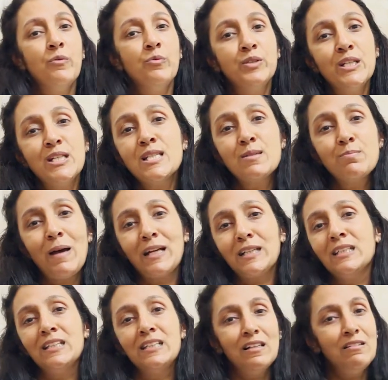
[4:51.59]
this
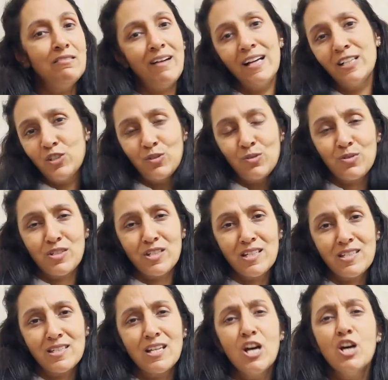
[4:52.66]
bacterial vaginosis.